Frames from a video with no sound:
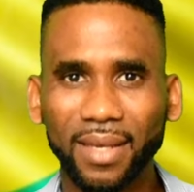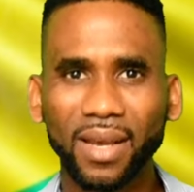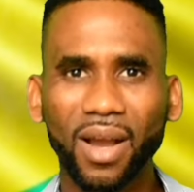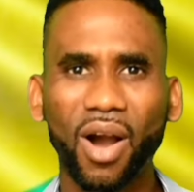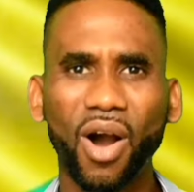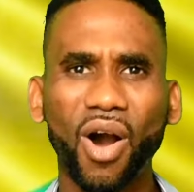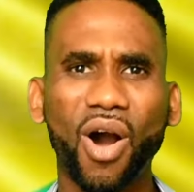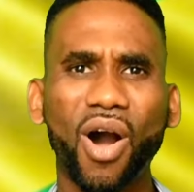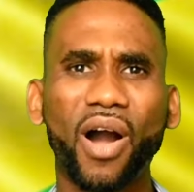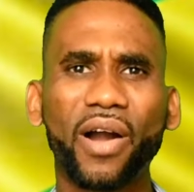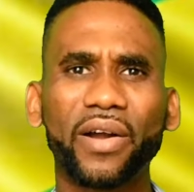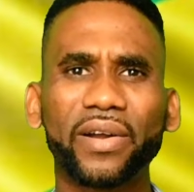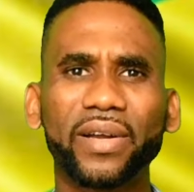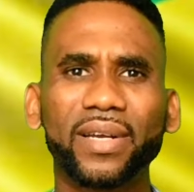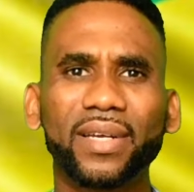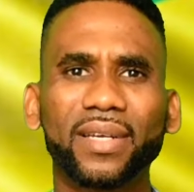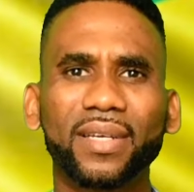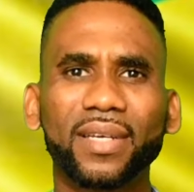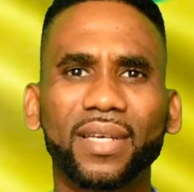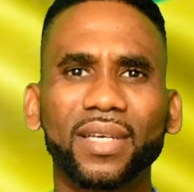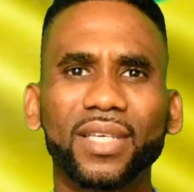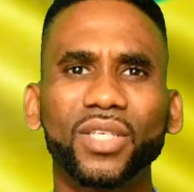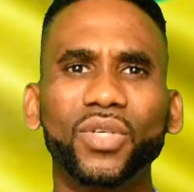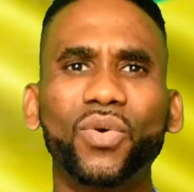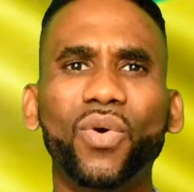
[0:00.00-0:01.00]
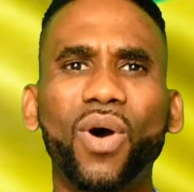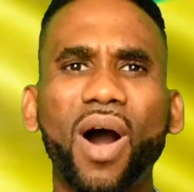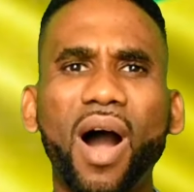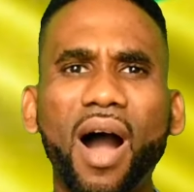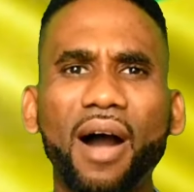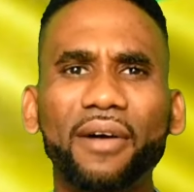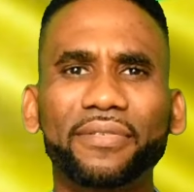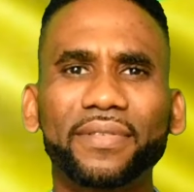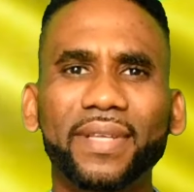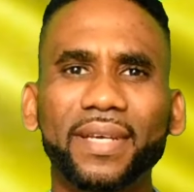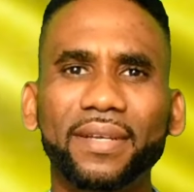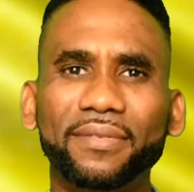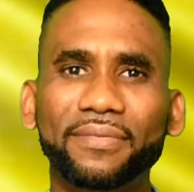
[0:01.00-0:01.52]
or you
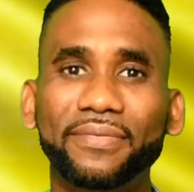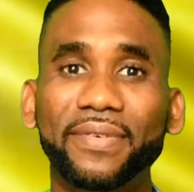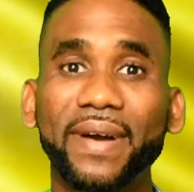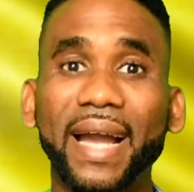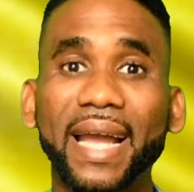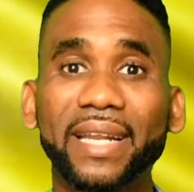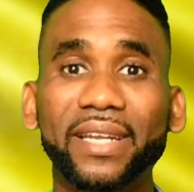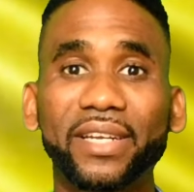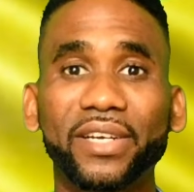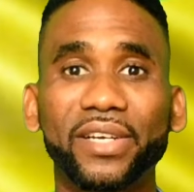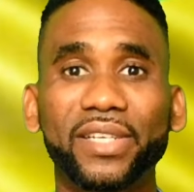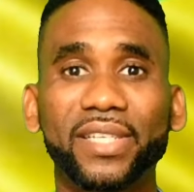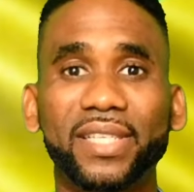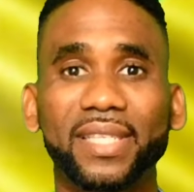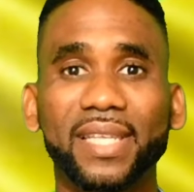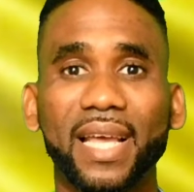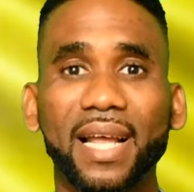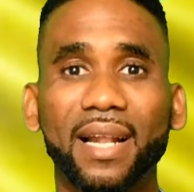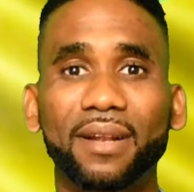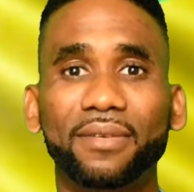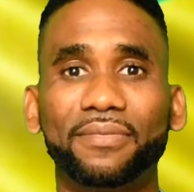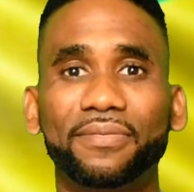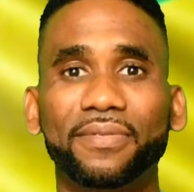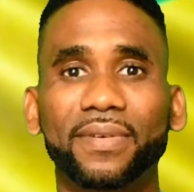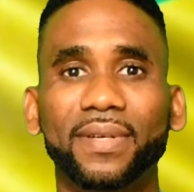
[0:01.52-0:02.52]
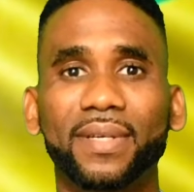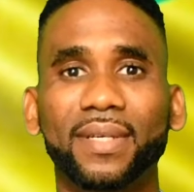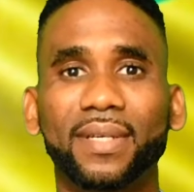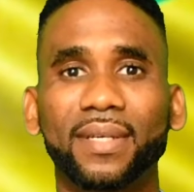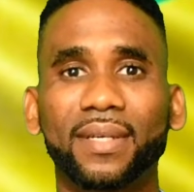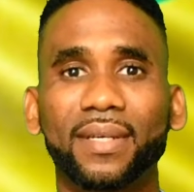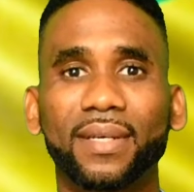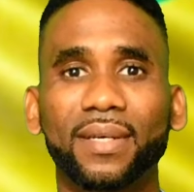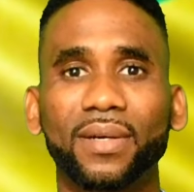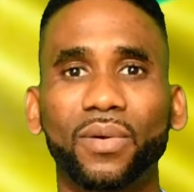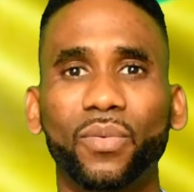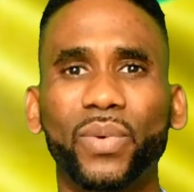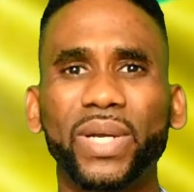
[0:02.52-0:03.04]
often find yourself
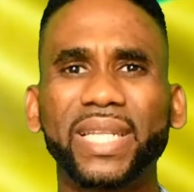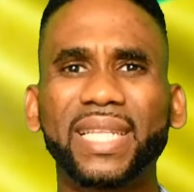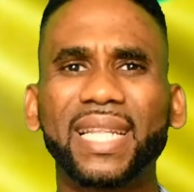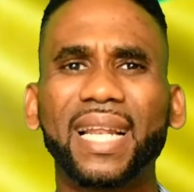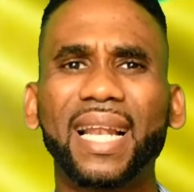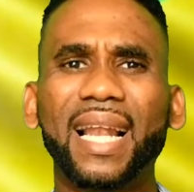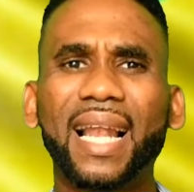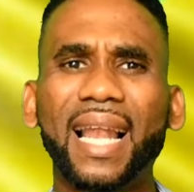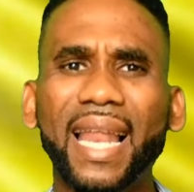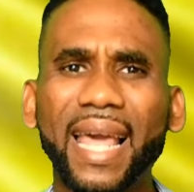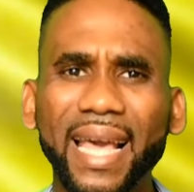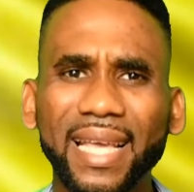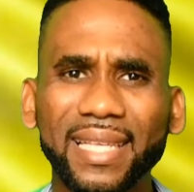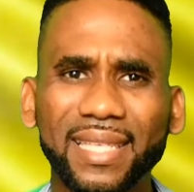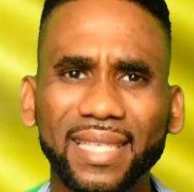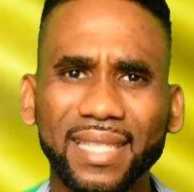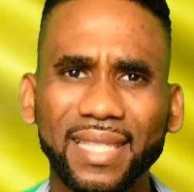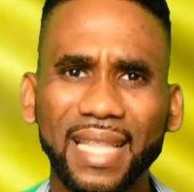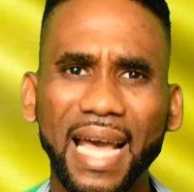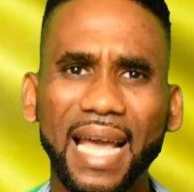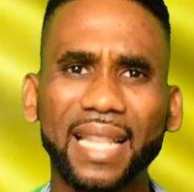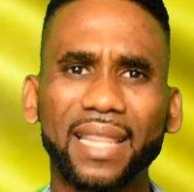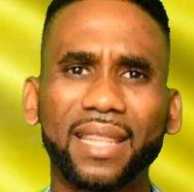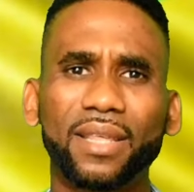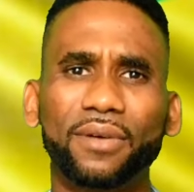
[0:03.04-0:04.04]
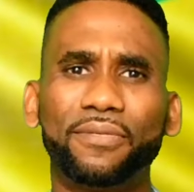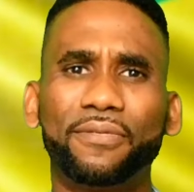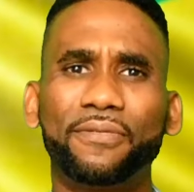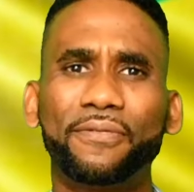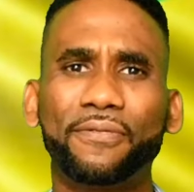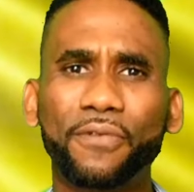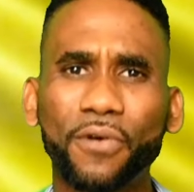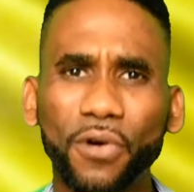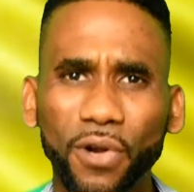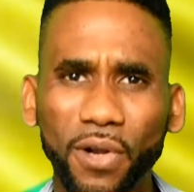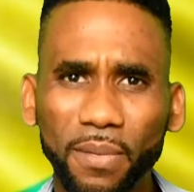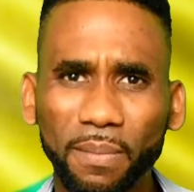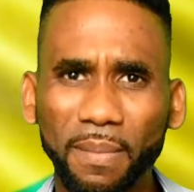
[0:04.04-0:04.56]
with less than the
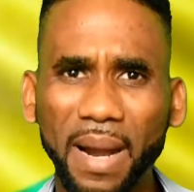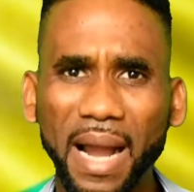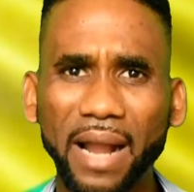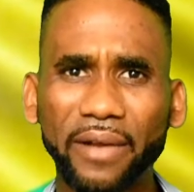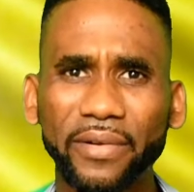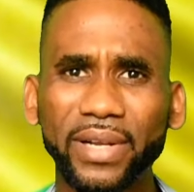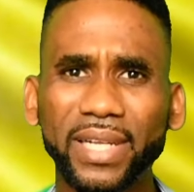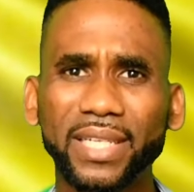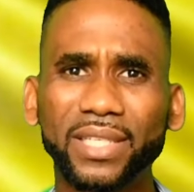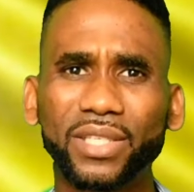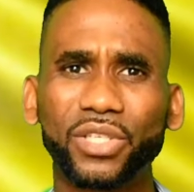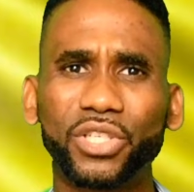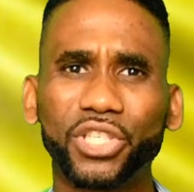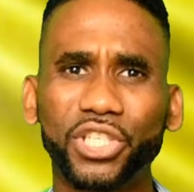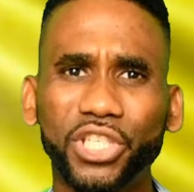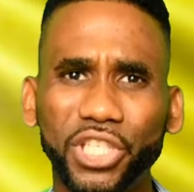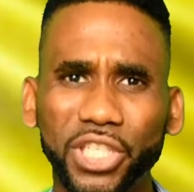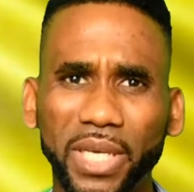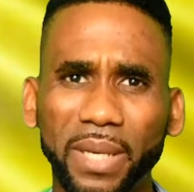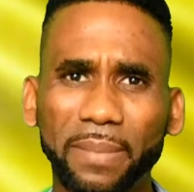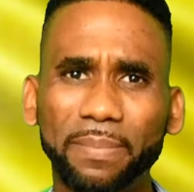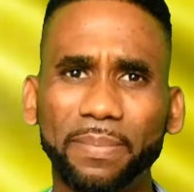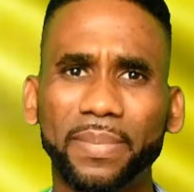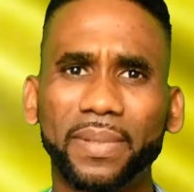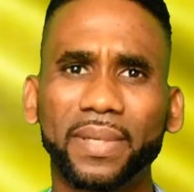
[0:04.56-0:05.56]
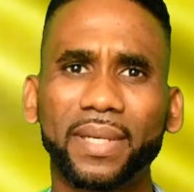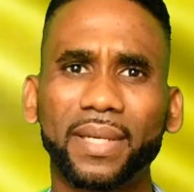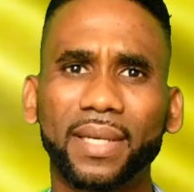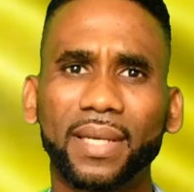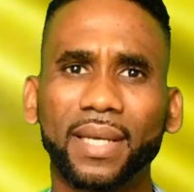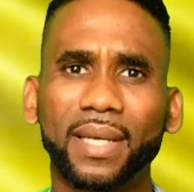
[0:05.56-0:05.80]
full barrel to ship,